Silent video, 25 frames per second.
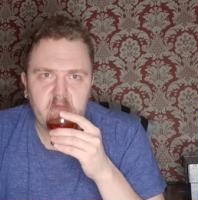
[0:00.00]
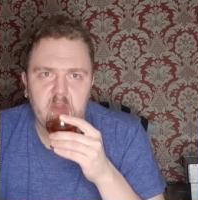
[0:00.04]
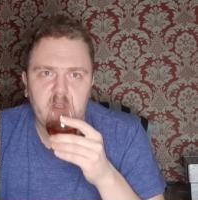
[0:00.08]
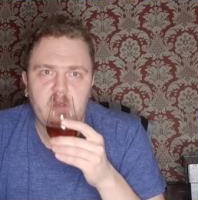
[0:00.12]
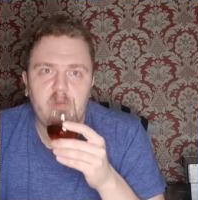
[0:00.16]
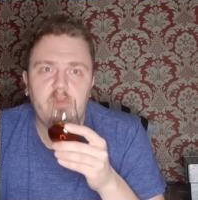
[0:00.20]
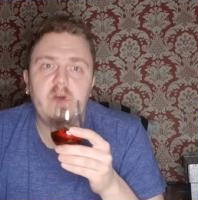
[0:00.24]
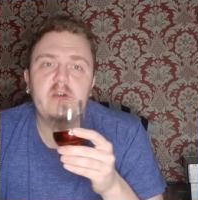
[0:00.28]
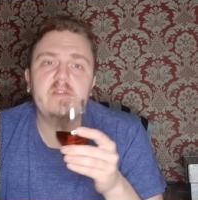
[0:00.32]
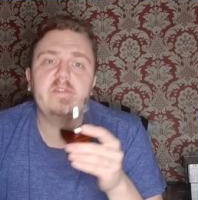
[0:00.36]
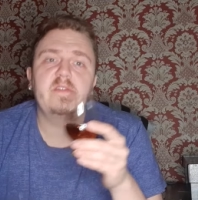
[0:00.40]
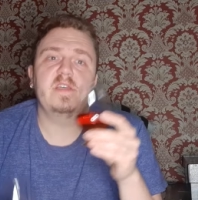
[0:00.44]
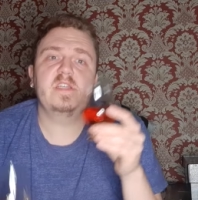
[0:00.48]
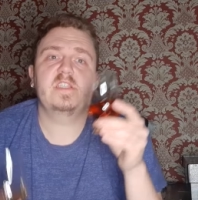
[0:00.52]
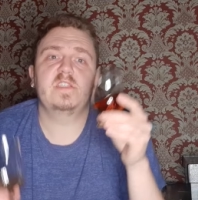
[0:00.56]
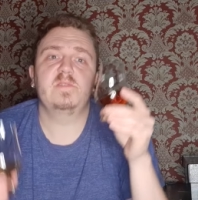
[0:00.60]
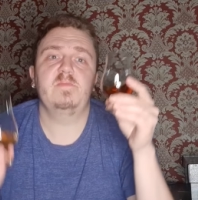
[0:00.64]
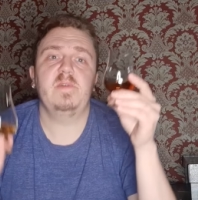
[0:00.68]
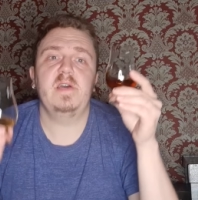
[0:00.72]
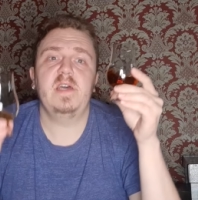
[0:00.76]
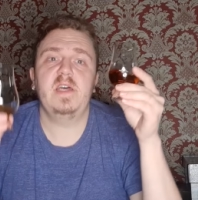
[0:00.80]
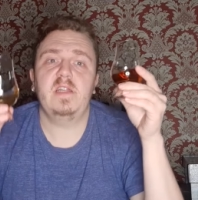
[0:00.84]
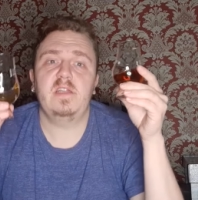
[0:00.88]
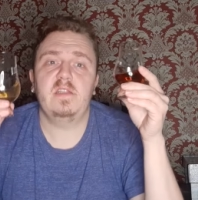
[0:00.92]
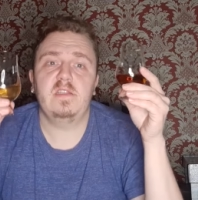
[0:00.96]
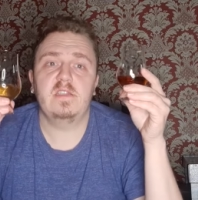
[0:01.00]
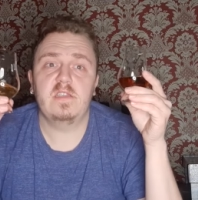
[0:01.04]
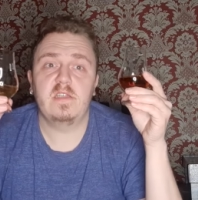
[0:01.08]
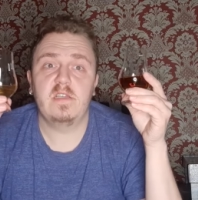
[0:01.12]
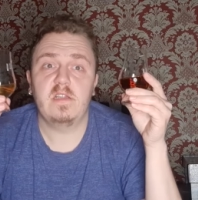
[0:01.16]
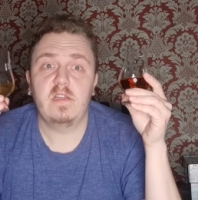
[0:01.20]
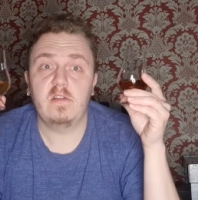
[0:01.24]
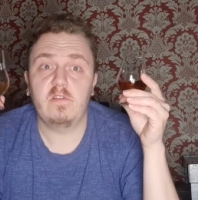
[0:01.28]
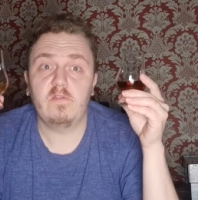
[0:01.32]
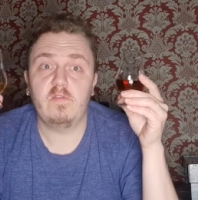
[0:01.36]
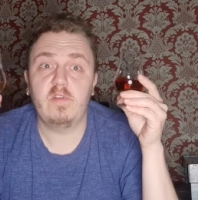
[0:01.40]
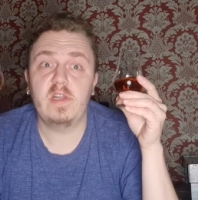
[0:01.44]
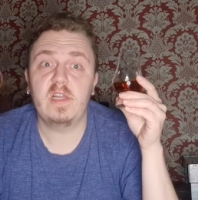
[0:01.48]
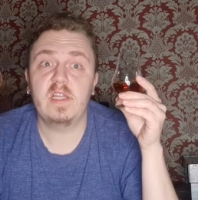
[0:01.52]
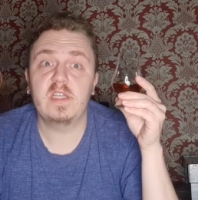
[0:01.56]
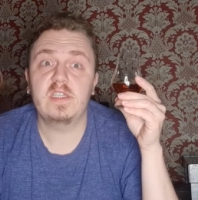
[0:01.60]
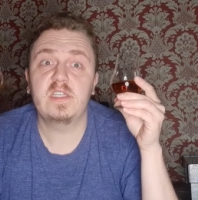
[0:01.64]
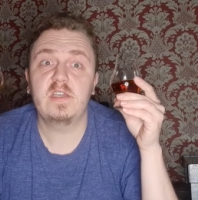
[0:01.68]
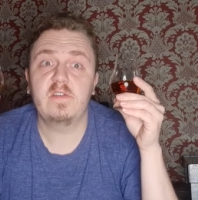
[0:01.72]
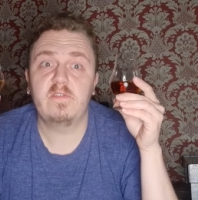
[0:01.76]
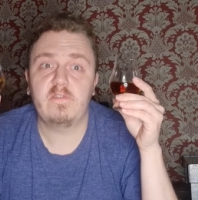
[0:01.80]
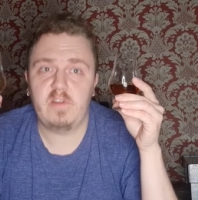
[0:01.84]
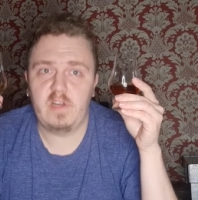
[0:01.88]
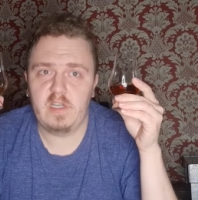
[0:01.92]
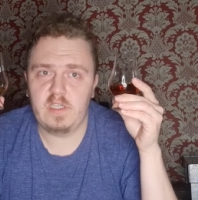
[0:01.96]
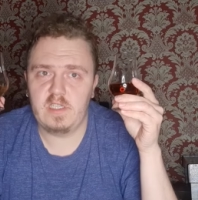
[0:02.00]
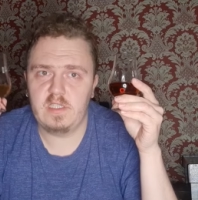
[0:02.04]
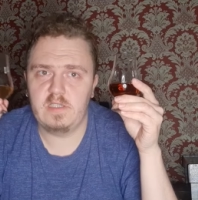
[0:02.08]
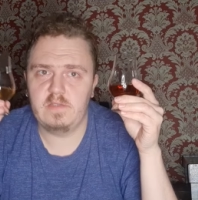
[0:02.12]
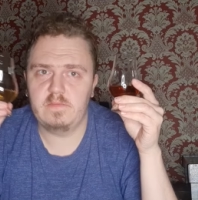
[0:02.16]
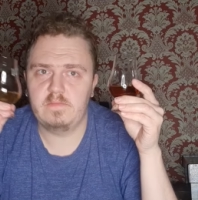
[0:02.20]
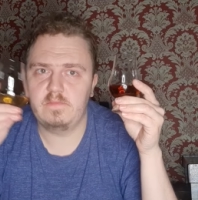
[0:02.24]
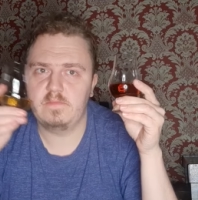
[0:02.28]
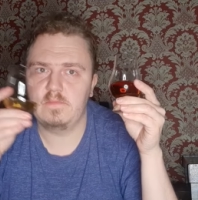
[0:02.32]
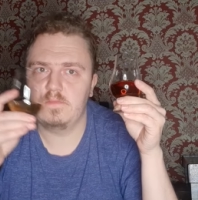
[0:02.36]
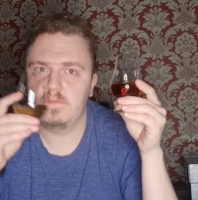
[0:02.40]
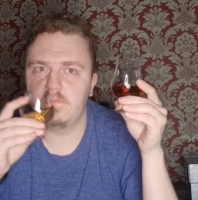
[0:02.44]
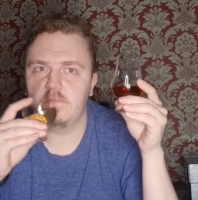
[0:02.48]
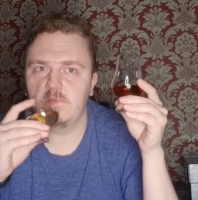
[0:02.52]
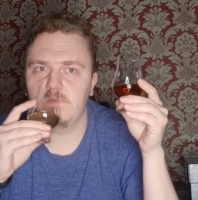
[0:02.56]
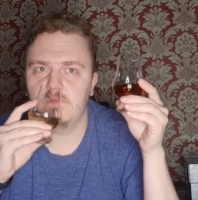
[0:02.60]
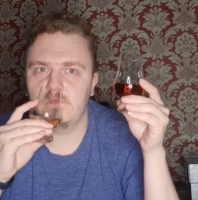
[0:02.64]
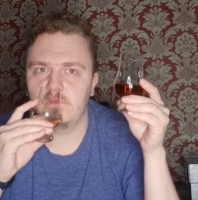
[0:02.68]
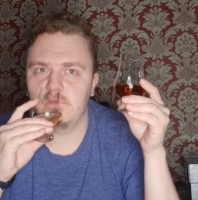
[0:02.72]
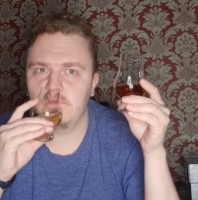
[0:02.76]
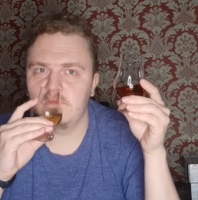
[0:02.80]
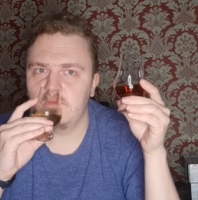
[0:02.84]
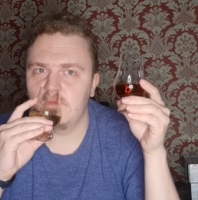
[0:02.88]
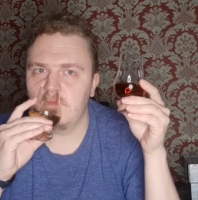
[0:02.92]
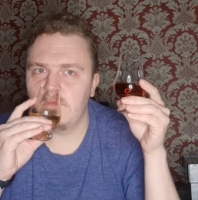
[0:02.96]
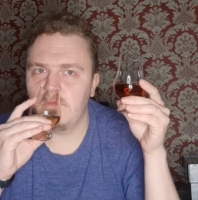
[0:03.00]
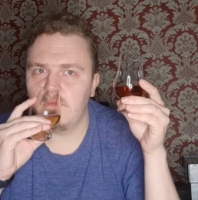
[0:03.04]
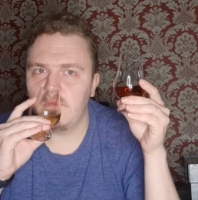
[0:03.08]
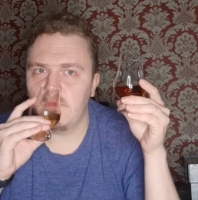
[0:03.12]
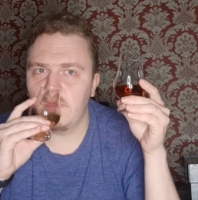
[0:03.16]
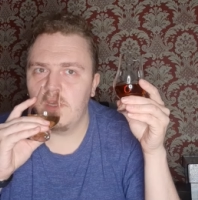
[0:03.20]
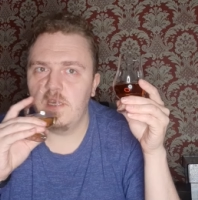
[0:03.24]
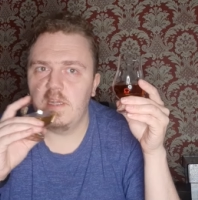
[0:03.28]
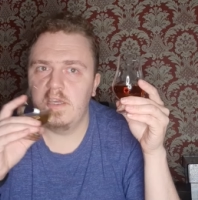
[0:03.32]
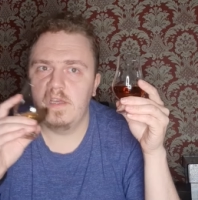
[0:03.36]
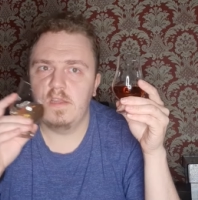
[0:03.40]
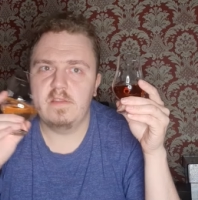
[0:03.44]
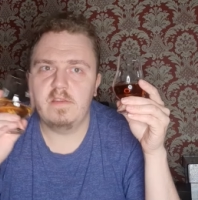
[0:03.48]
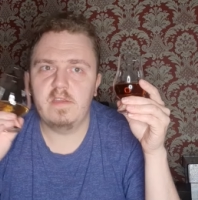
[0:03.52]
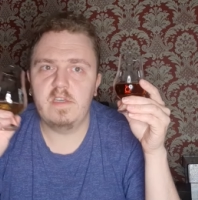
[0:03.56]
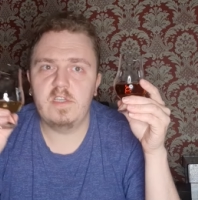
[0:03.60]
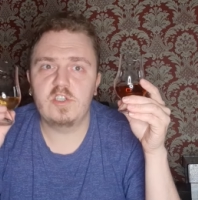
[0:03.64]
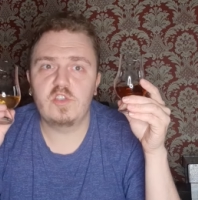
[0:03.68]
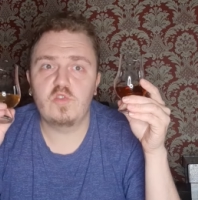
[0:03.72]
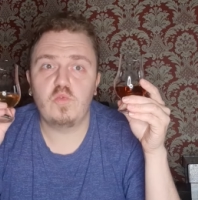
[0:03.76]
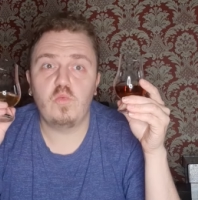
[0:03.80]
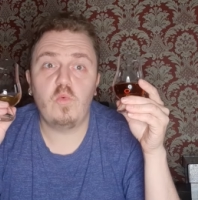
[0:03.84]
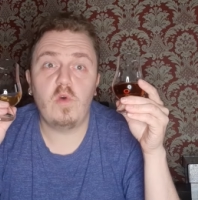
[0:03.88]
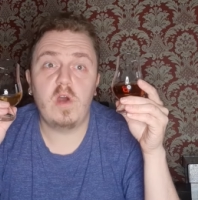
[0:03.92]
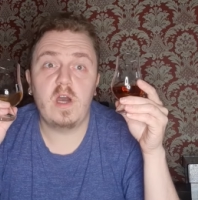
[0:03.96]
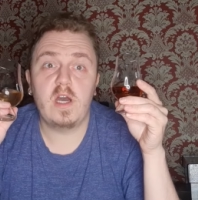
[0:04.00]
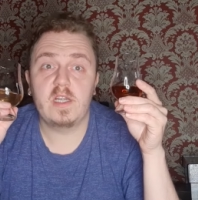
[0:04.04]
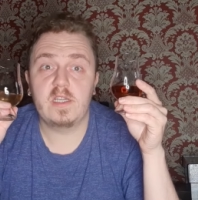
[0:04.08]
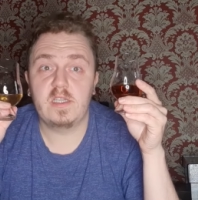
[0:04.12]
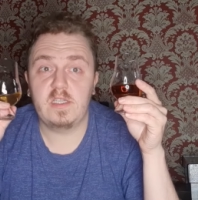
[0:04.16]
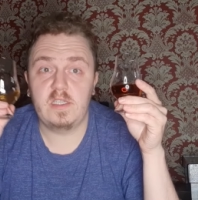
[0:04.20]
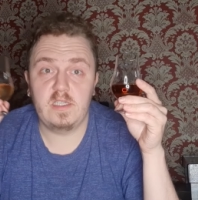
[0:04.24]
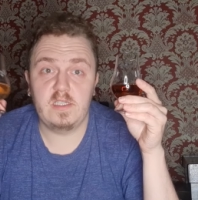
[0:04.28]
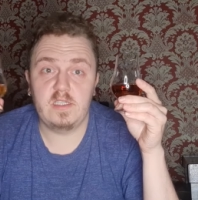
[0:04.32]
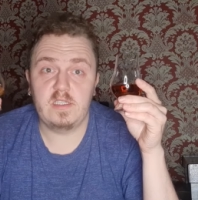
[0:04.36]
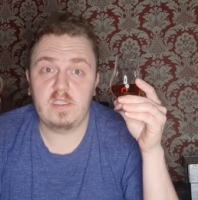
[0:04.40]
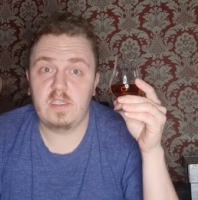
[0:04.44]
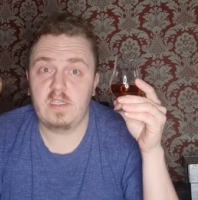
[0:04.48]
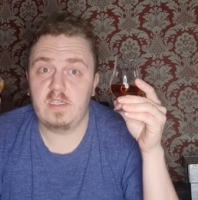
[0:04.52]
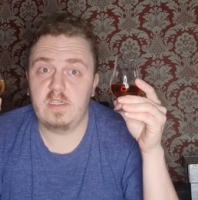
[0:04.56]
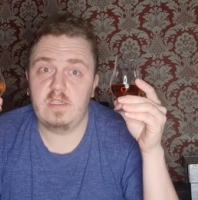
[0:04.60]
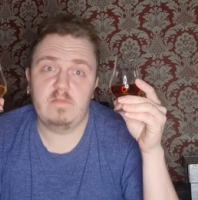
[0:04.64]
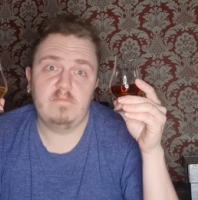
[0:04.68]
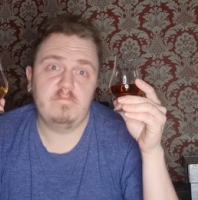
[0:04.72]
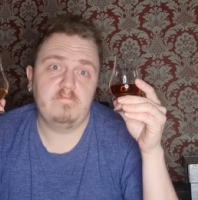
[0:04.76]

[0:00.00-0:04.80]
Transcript: But they smell really different. This one is uh,